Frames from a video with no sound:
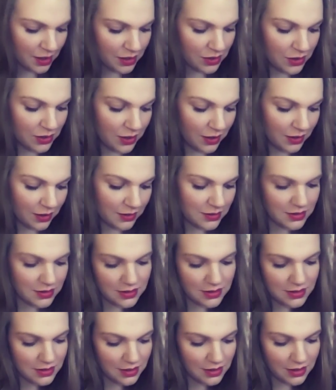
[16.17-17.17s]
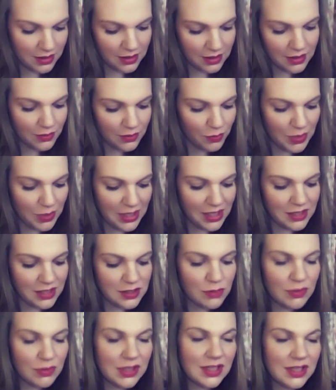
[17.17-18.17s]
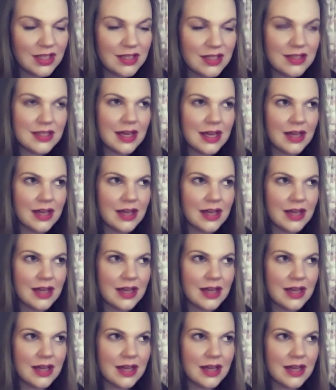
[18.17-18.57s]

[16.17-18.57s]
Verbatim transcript: that we need to release the